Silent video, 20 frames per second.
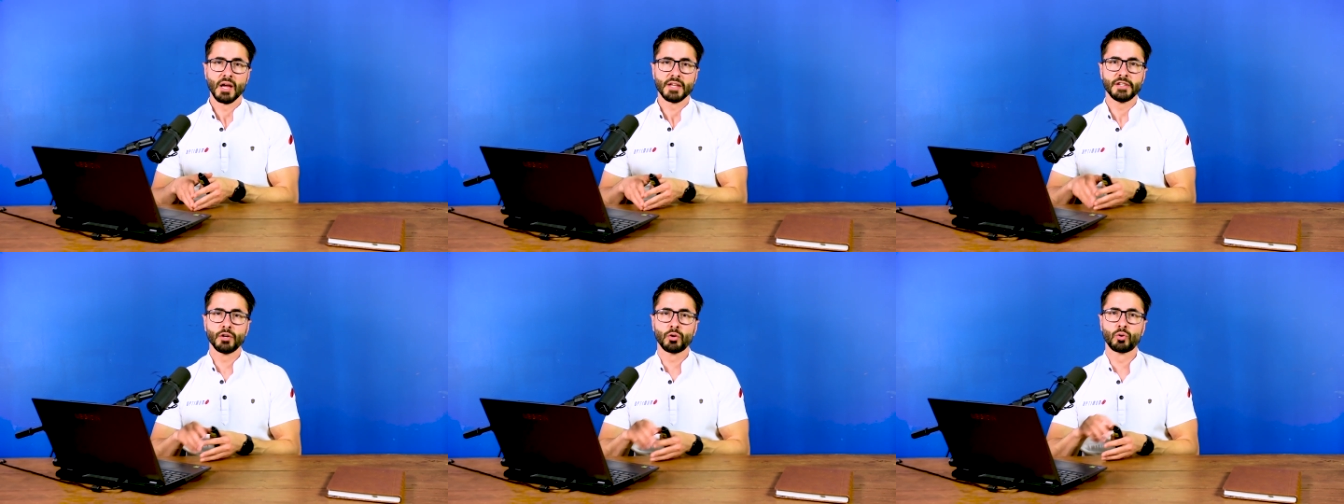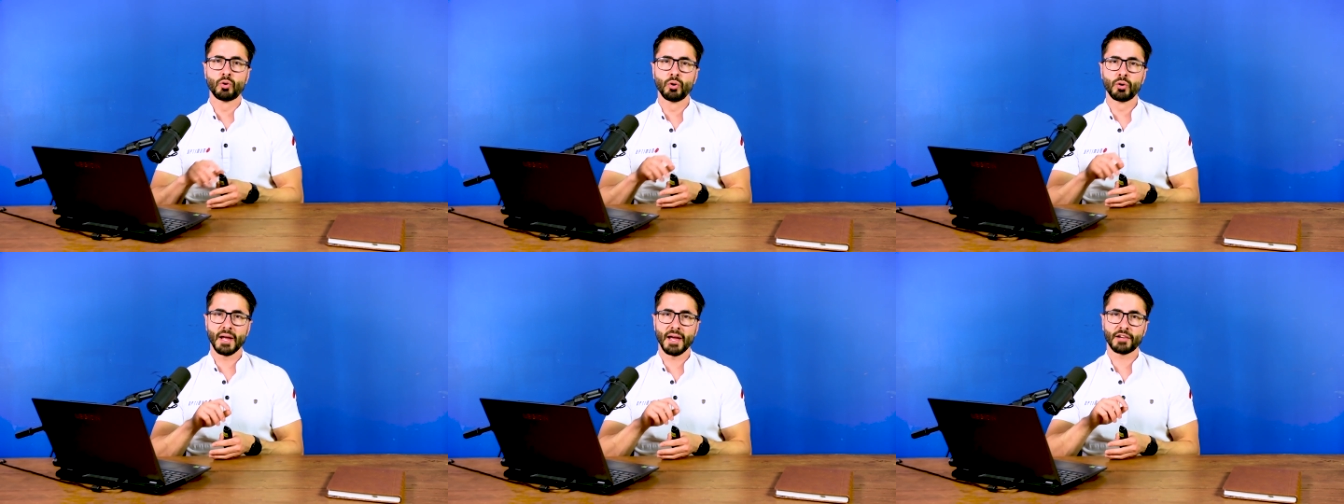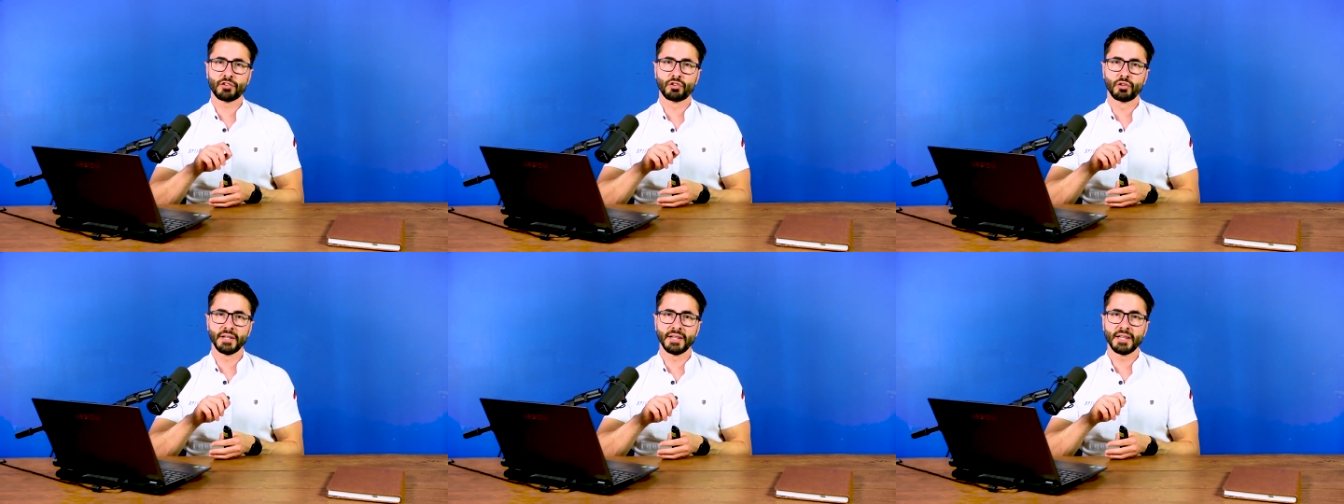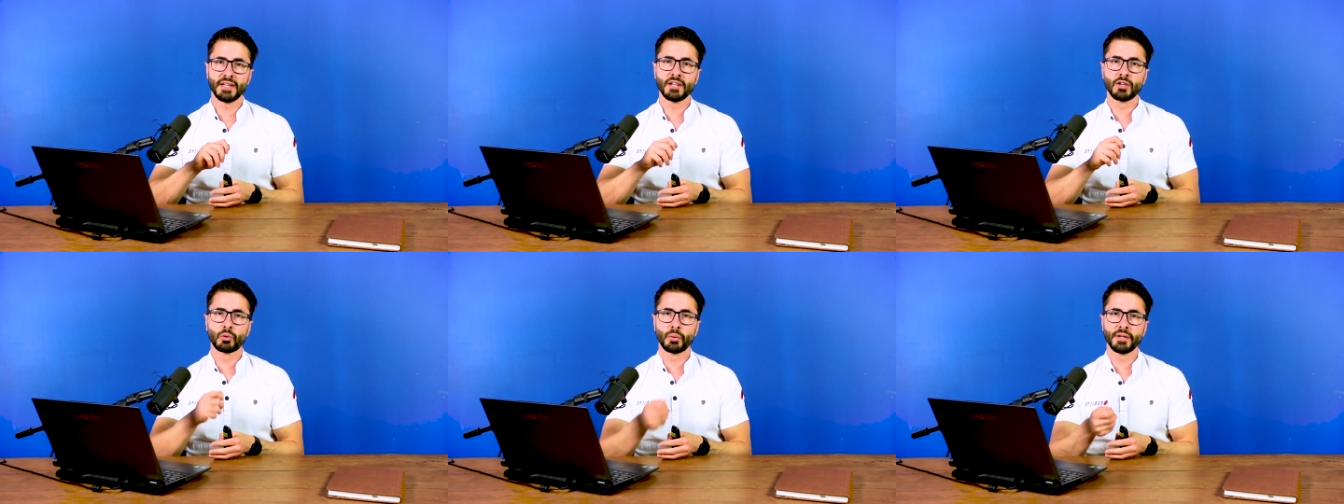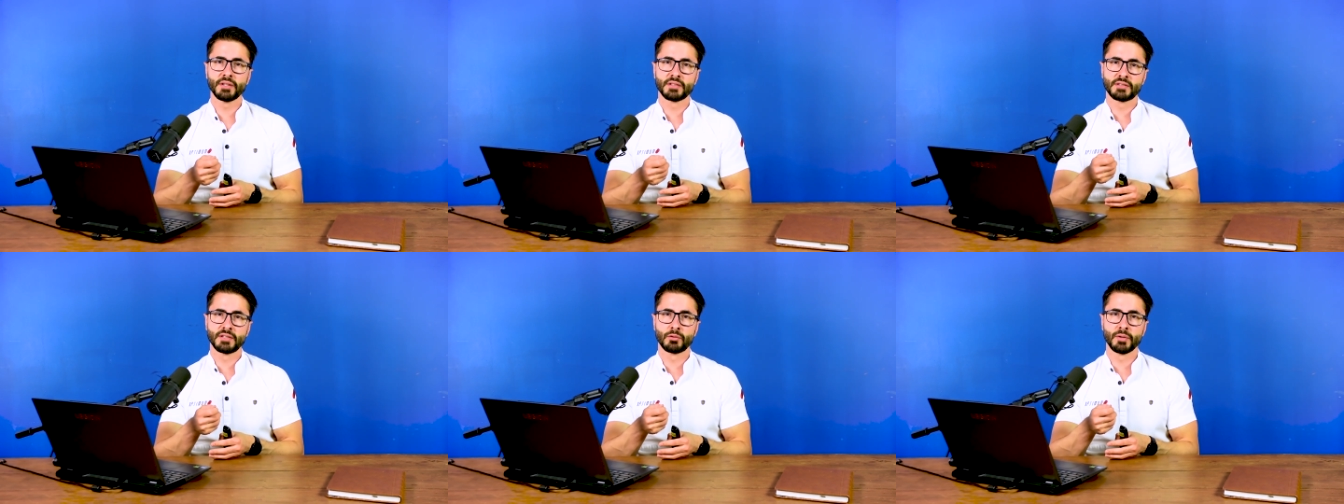you could actually
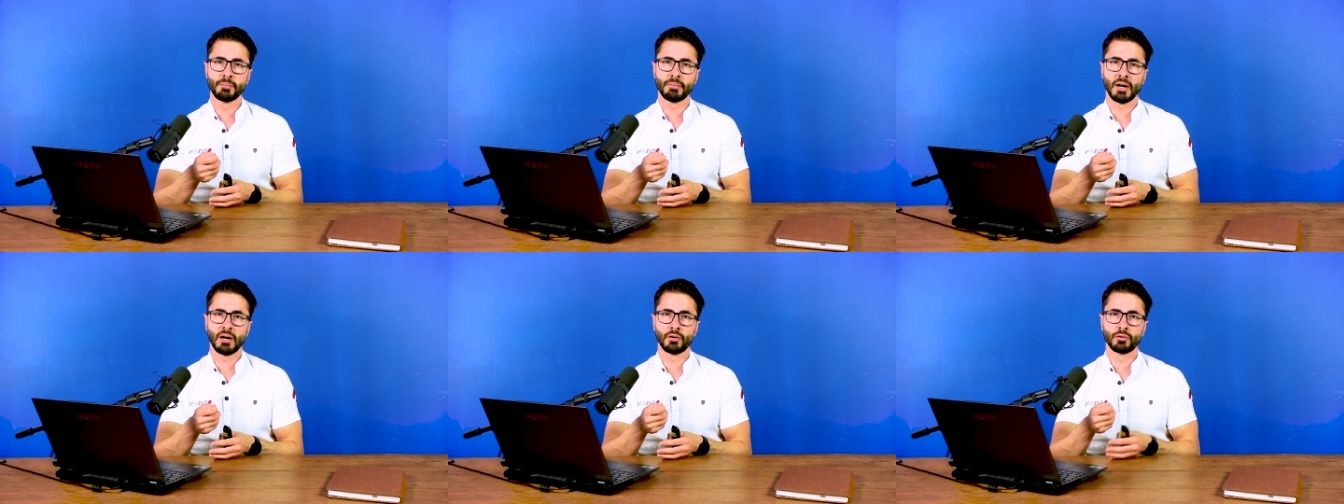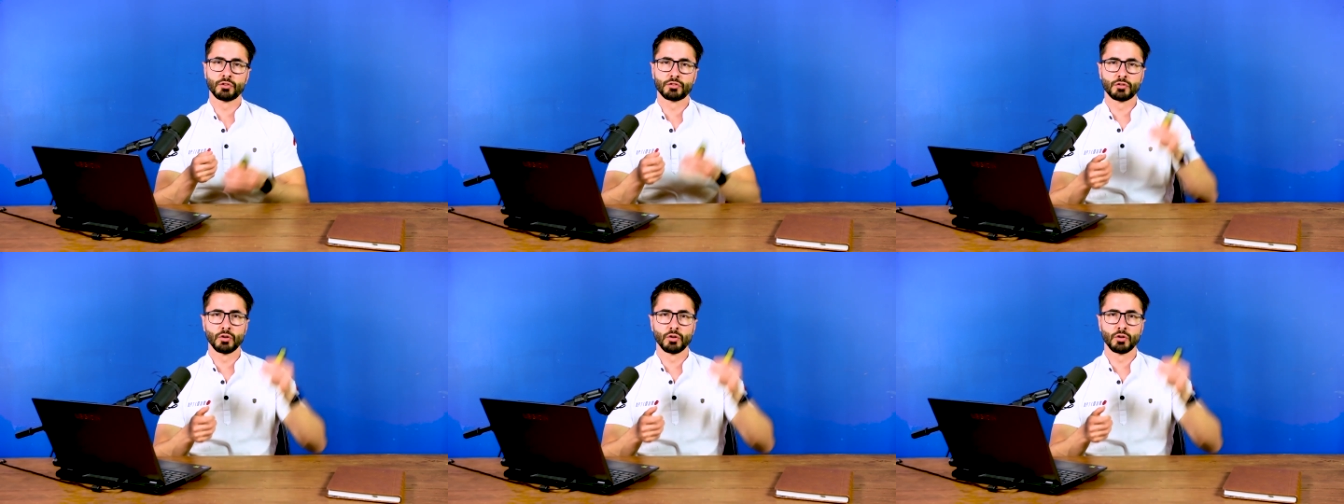increase the rebound.